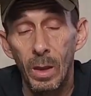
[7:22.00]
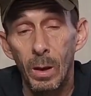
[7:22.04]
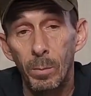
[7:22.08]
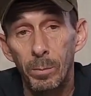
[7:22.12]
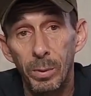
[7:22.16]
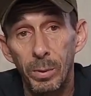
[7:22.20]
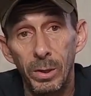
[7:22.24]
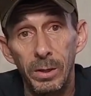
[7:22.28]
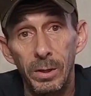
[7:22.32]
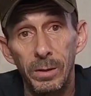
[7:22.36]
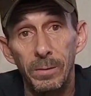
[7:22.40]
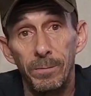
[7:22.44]

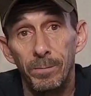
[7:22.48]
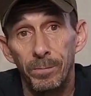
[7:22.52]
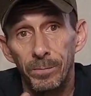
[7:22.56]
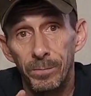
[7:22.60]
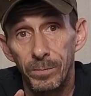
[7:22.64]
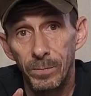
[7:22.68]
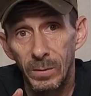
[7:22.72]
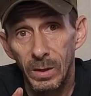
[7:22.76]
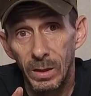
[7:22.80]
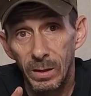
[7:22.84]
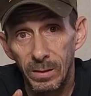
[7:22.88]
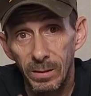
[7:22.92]
But
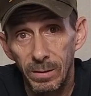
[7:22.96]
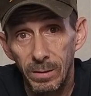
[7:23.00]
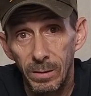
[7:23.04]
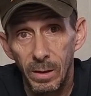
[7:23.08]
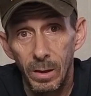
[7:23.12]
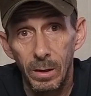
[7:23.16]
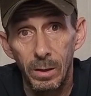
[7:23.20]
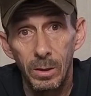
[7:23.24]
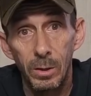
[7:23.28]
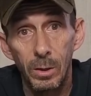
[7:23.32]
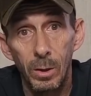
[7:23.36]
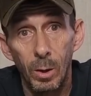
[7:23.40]

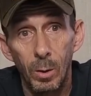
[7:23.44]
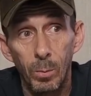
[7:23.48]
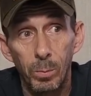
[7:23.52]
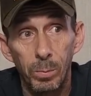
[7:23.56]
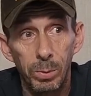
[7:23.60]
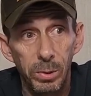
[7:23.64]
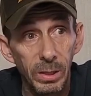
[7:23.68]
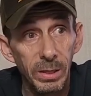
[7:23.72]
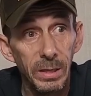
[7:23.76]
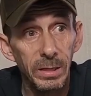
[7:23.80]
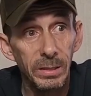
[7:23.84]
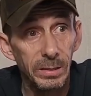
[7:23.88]

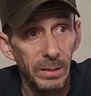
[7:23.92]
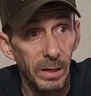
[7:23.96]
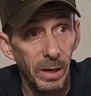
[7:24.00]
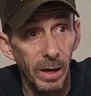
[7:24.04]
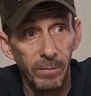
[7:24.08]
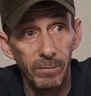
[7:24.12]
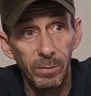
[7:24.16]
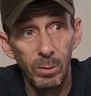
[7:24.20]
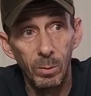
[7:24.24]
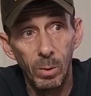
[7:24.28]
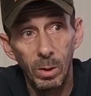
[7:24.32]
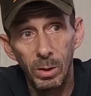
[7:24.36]
please,
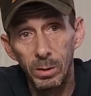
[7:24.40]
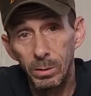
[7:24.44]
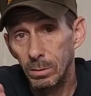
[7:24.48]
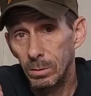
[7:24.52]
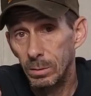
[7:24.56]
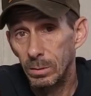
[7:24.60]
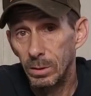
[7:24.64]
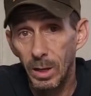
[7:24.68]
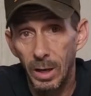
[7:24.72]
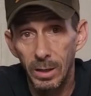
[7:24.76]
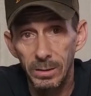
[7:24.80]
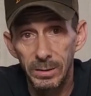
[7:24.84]
everyone,
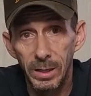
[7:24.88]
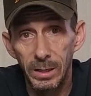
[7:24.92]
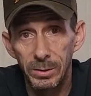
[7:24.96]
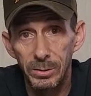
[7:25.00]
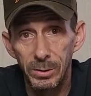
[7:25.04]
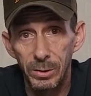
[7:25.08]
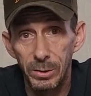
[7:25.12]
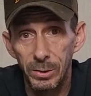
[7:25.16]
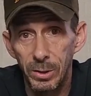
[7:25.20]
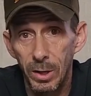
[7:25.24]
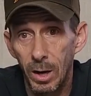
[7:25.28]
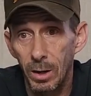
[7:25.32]
contact
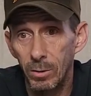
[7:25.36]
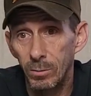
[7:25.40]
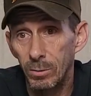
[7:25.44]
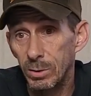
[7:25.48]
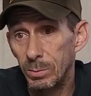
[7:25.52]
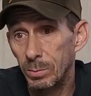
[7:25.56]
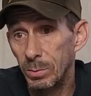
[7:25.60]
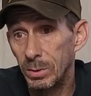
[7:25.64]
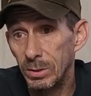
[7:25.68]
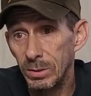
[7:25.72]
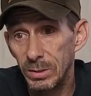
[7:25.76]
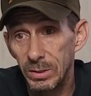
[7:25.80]
your
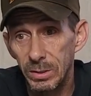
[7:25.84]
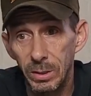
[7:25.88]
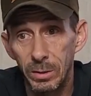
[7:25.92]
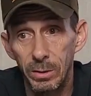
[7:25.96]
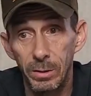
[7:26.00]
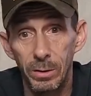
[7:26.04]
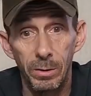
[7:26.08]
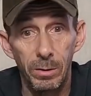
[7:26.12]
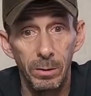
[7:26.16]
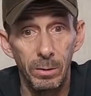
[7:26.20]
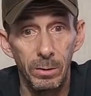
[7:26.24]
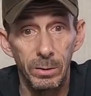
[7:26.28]
congressmen,
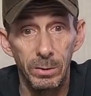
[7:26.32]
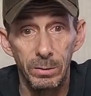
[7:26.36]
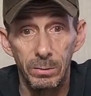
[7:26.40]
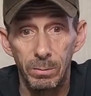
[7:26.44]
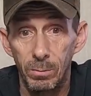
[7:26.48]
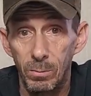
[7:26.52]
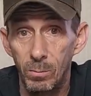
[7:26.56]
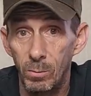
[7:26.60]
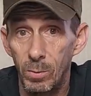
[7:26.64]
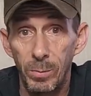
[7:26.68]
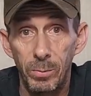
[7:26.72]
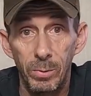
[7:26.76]
senators,
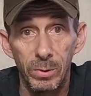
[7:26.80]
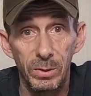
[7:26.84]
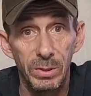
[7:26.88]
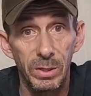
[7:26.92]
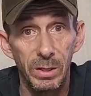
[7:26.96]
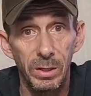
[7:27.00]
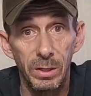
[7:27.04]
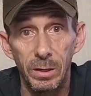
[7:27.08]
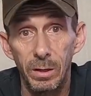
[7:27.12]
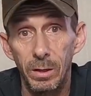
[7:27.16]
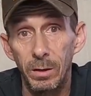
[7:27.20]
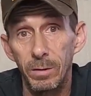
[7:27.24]

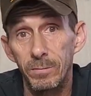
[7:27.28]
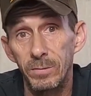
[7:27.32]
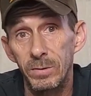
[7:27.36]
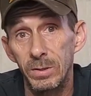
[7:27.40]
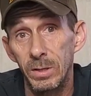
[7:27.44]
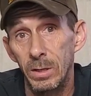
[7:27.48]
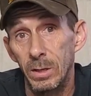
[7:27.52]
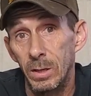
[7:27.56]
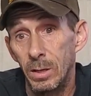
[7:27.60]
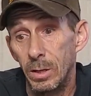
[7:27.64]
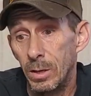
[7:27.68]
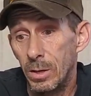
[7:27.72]
representatives,
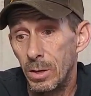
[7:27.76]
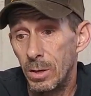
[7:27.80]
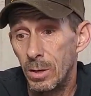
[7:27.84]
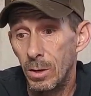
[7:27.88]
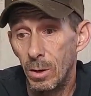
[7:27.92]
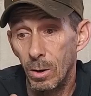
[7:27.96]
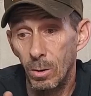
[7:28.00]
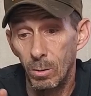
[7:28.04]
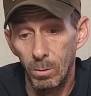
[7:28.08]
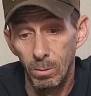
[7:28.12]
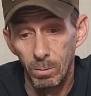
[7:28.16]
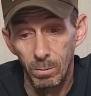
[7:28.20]

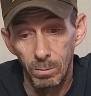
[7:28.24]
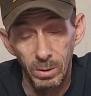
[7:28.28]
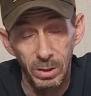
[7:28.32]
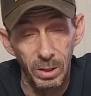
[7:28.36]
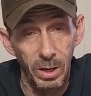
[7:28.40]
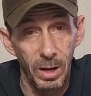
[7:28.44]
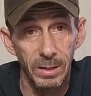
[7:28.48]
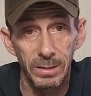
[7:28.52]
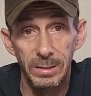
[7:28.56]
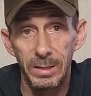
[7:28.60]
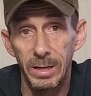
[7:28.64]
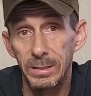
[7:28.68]

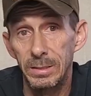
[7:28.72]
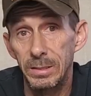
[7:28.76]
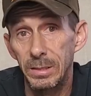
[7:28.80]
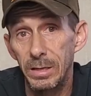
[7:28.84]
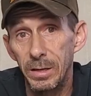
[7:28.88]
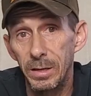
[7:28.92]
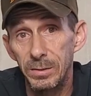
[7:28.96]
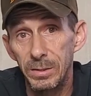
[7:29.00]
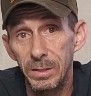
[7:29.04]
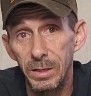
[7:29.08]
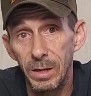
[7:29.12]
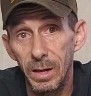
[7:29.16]
contact
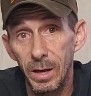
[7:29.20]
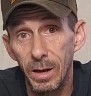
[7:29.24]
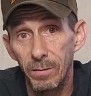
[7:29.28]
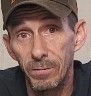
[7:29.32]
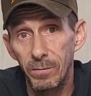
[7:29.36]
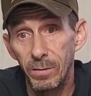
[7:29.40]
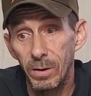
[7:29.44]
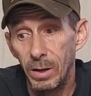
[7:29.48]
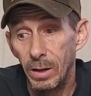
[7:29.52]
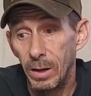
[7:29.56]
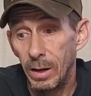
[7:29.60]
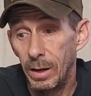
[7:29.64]
the ATF,
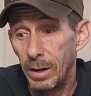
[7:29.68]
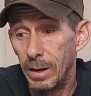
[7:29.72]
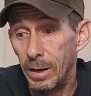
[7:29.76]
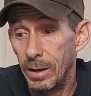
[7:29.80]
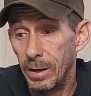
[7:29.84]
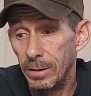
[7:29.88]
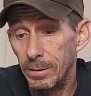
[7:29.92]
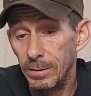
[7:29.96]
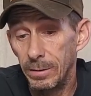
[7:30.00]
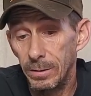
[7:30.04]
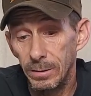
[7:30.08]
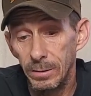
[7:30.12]

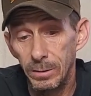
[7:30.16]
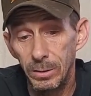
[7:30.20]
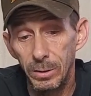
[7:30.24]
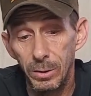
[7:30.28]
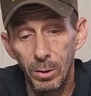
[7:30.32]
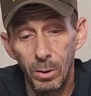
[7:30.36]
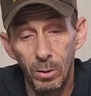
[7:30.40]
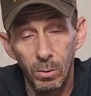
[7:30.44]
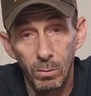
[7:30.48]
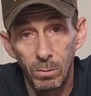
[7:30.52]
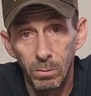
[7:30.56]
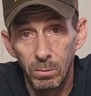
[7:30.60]
and
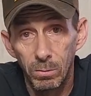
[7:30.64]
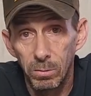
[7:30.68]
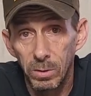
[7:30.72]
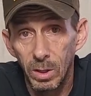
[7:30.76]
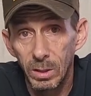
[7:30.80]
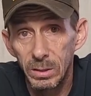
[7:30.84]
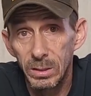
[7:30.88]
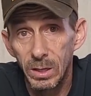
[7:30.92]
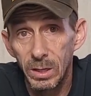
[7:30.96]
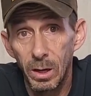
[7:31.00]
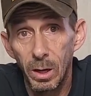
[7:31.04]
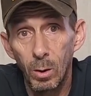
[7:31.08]

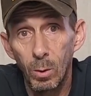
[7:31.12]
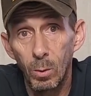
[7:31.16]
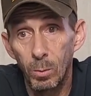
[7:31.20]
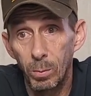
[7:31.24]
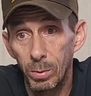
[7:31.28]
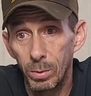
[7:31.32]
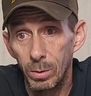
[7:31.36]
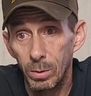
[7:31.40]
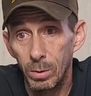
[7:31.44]
let's help